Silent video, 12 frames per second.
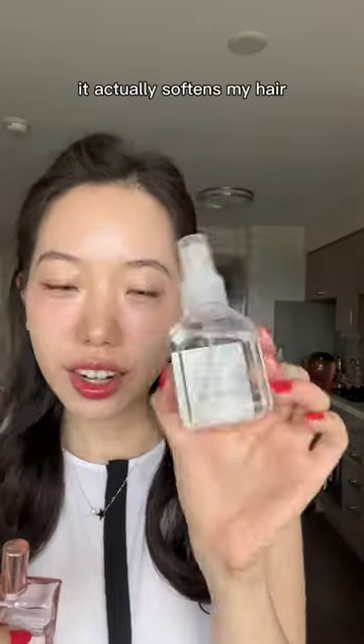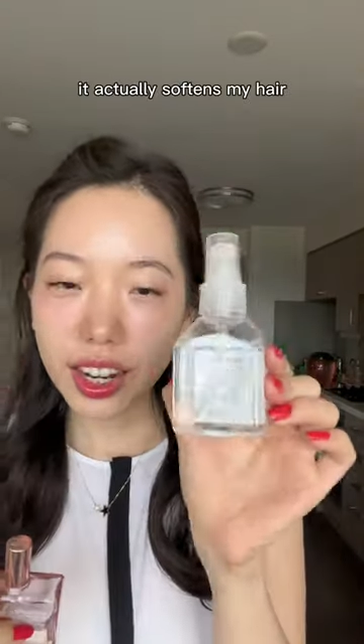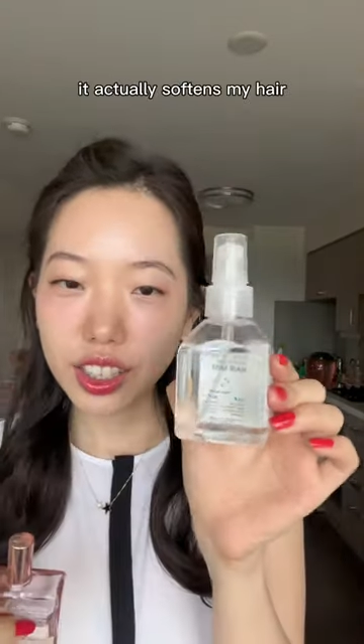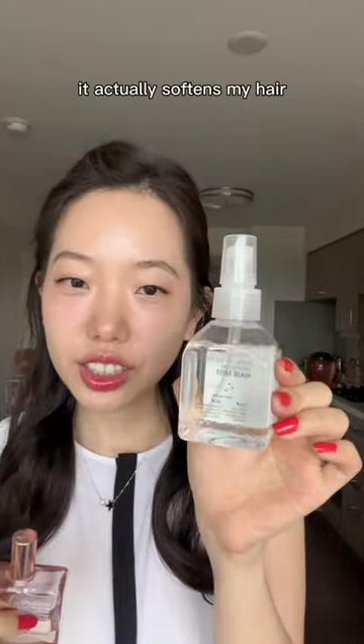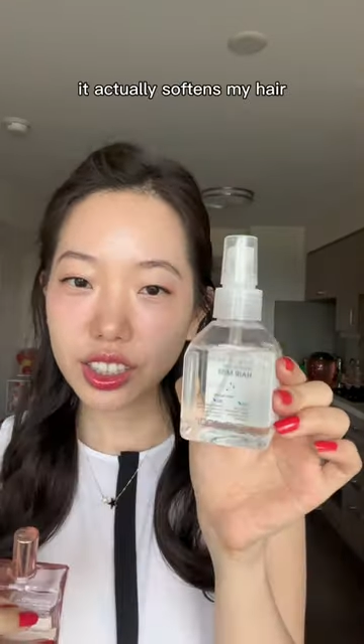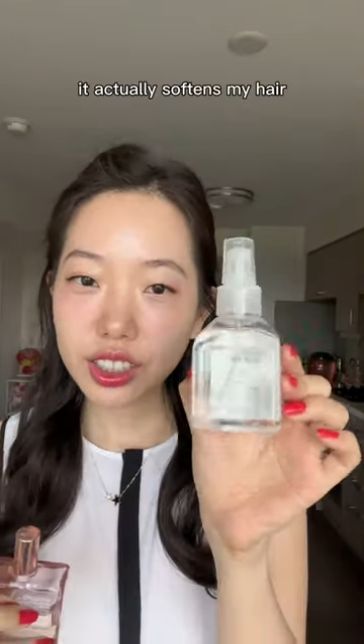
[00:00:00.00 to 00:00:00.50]

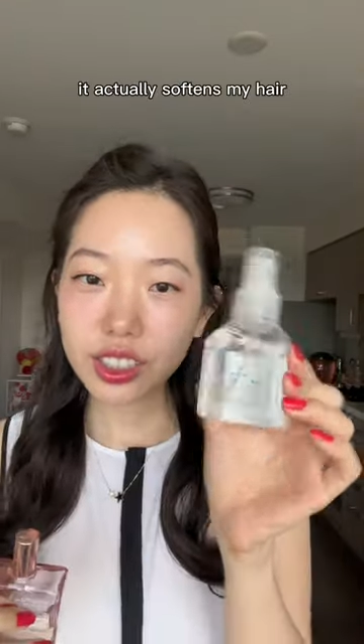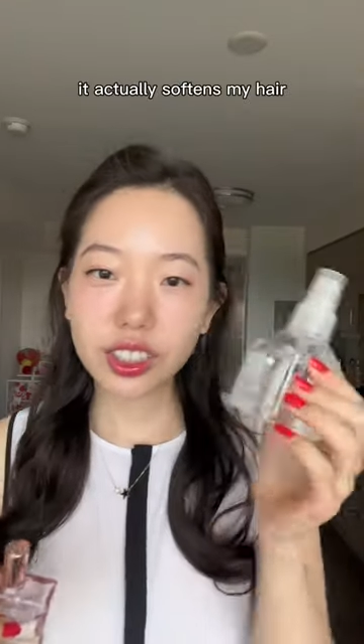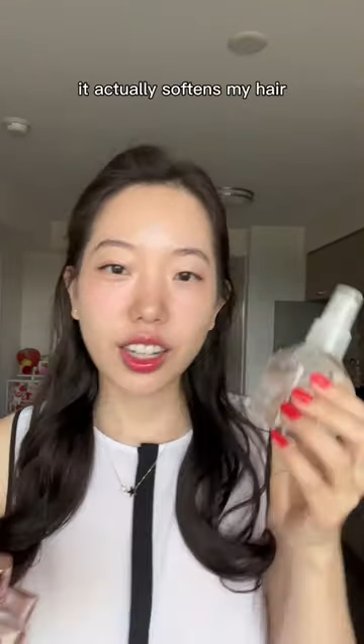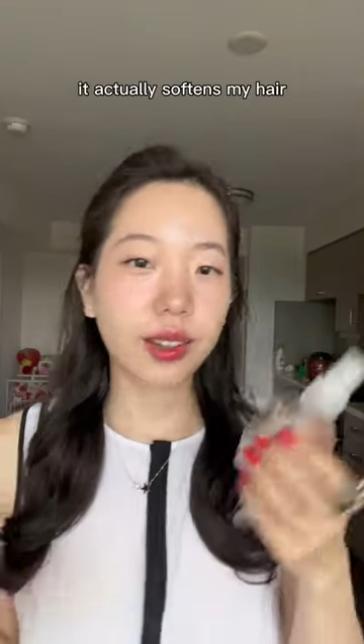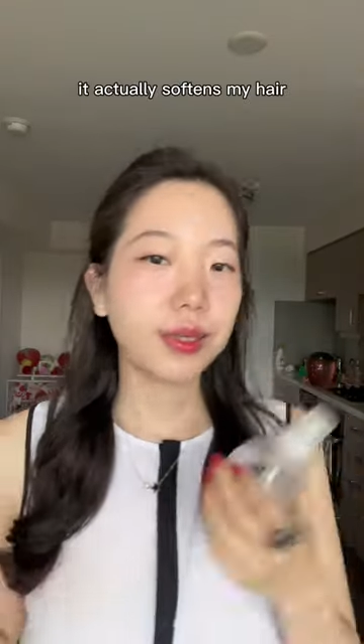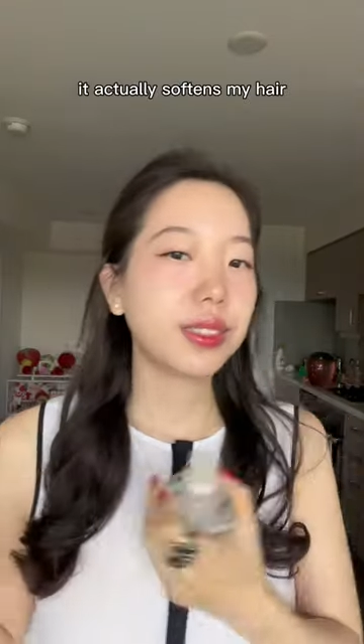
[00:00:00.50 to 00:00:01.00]
actually
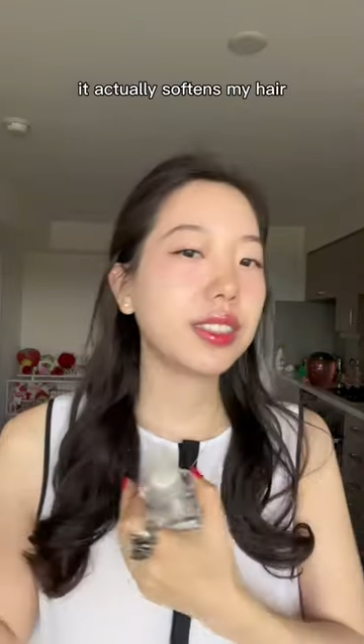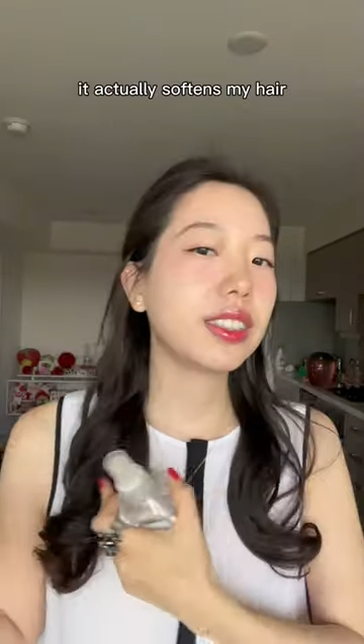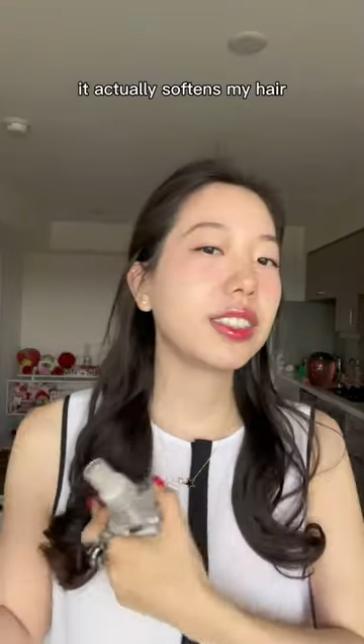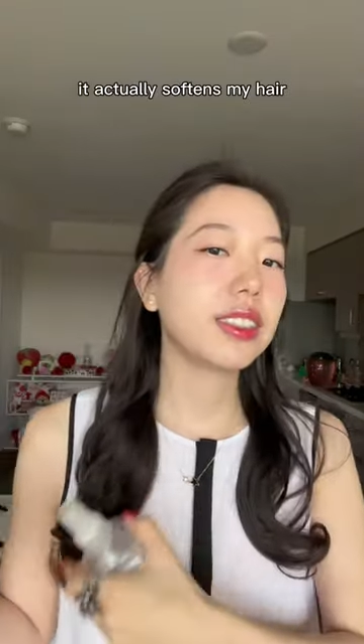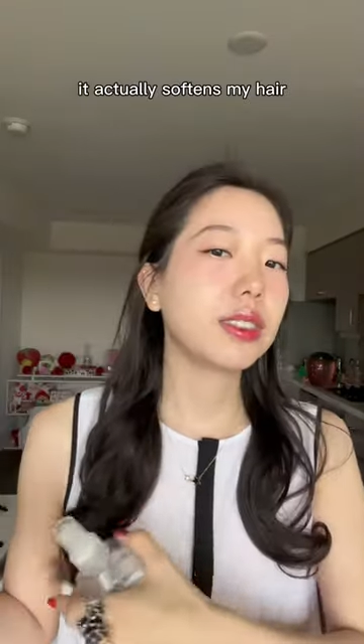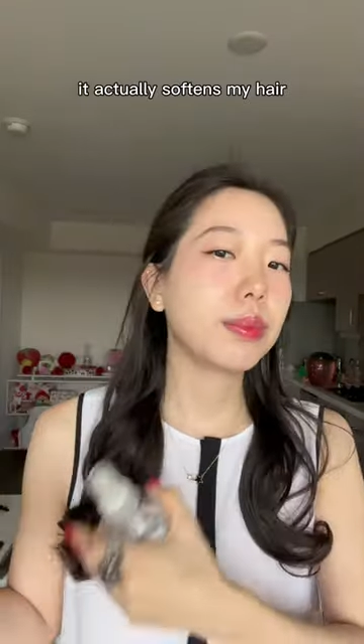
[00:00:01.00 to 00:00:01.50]

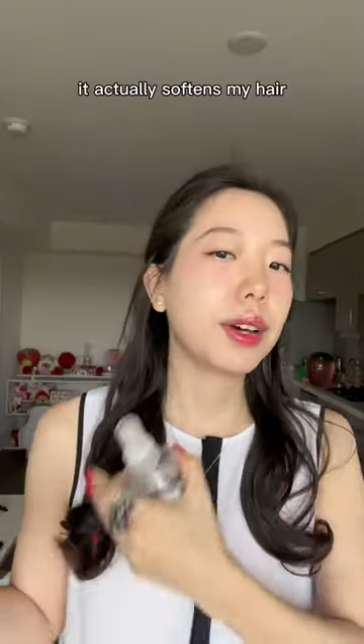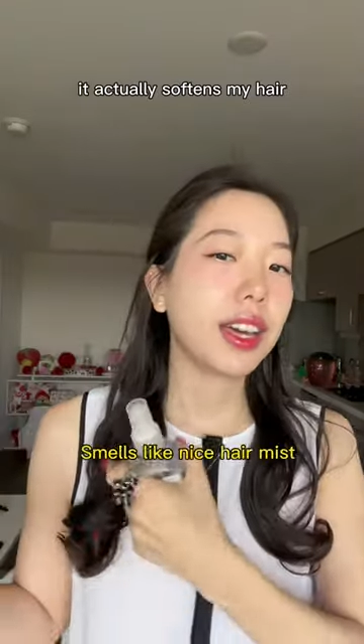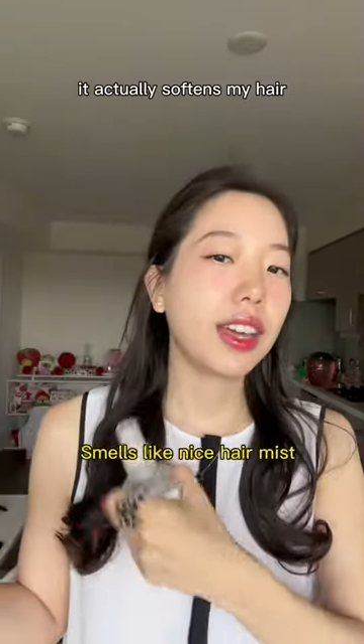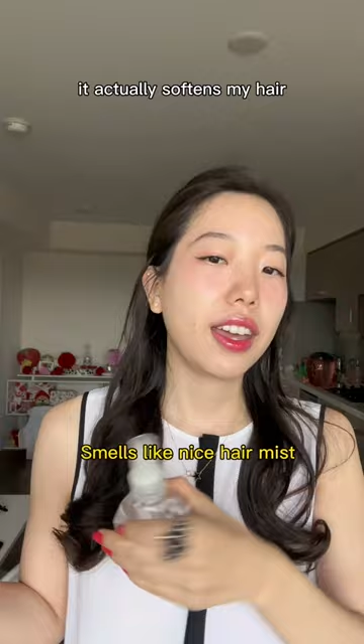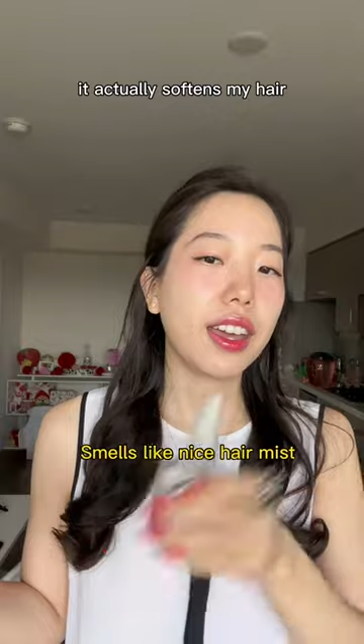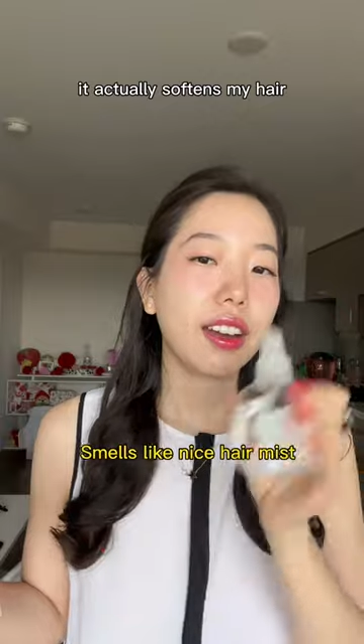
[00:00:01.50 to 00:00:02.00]
softens my
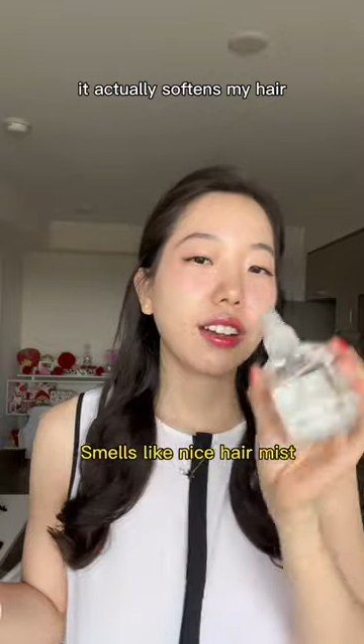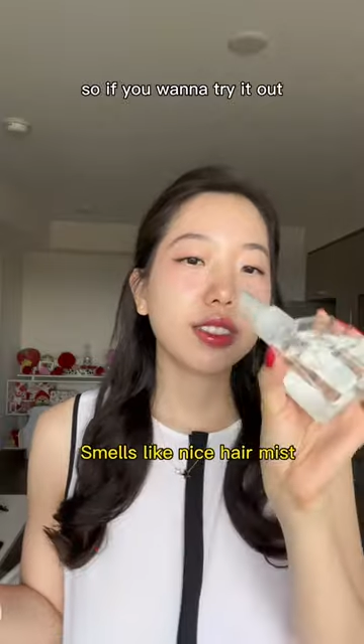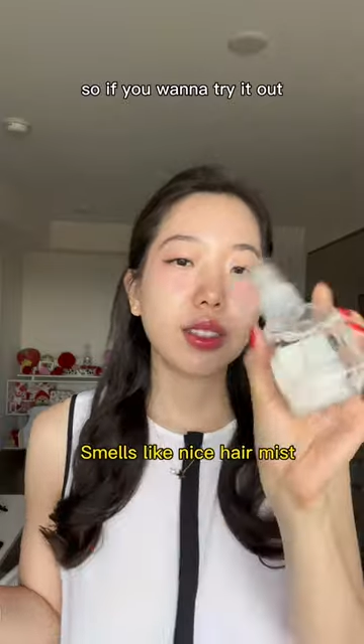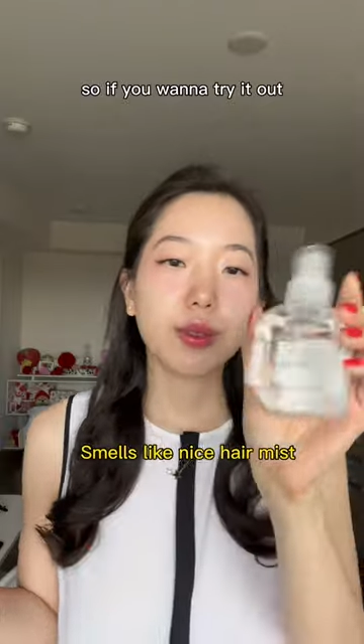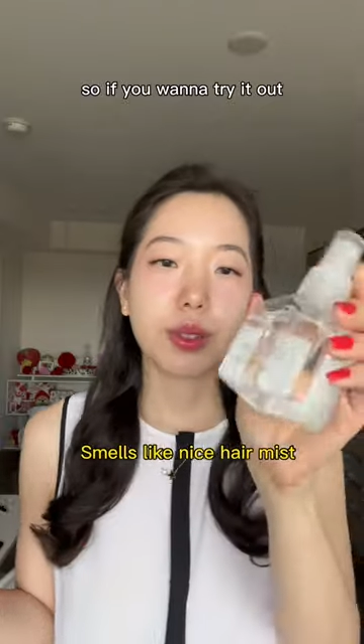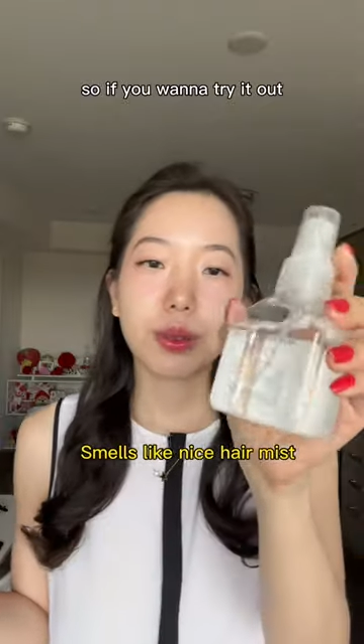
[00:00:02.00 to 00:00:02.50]
hair, so
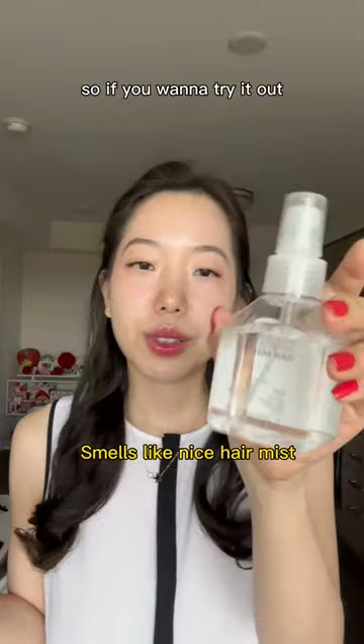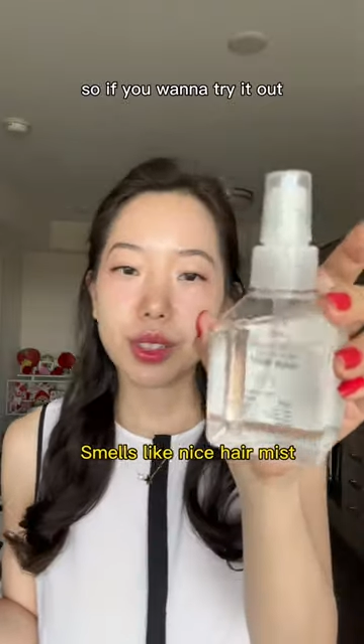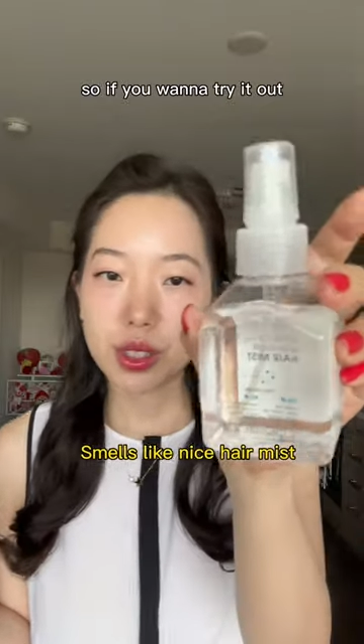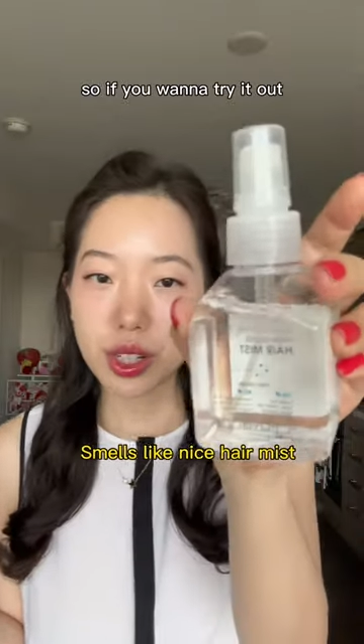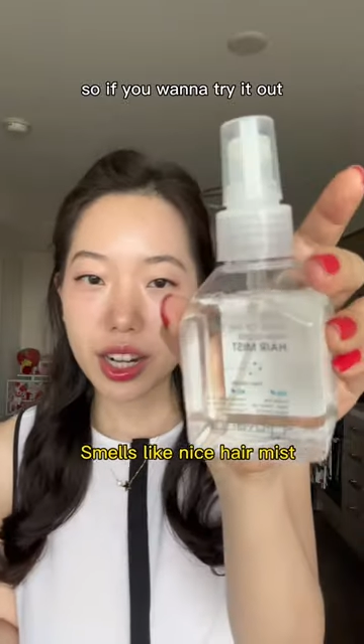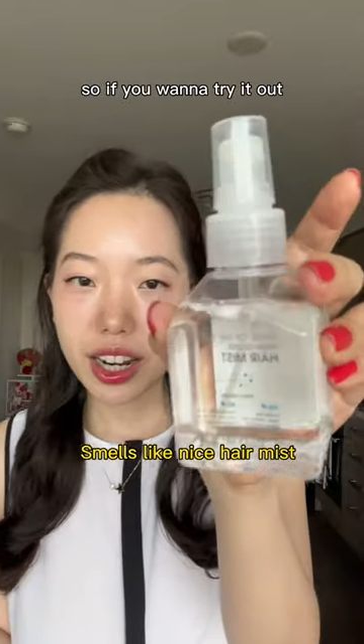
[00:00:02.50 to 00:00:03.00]
if you want to
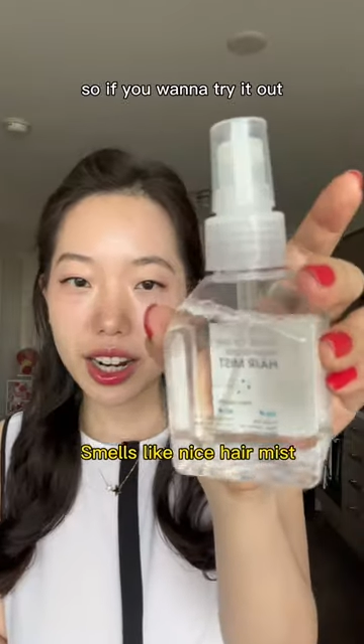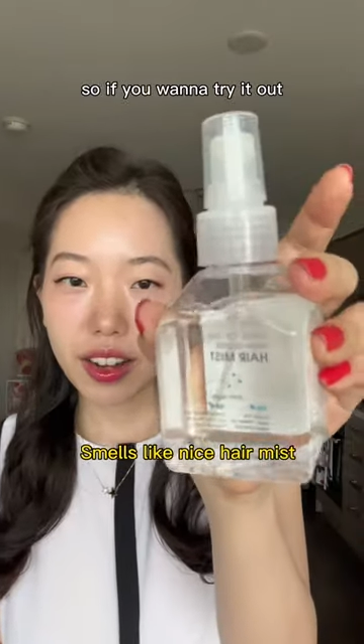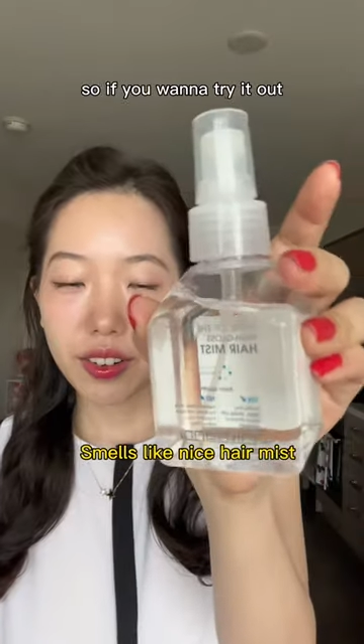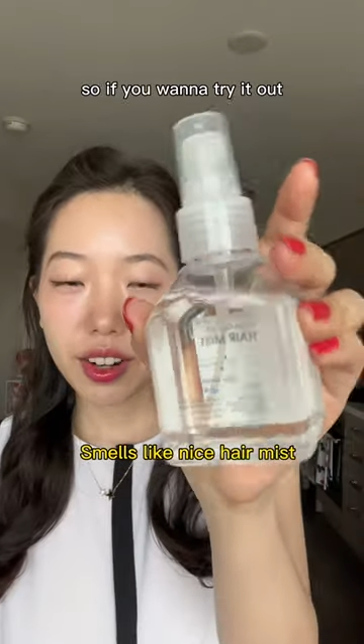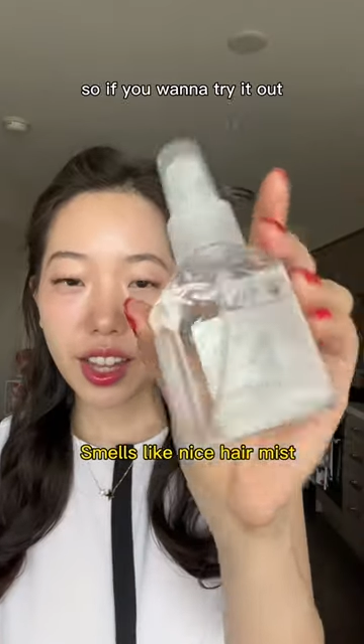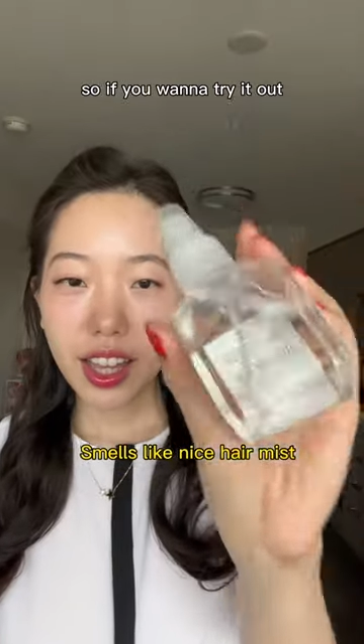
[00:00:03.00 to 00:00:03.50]
try it out.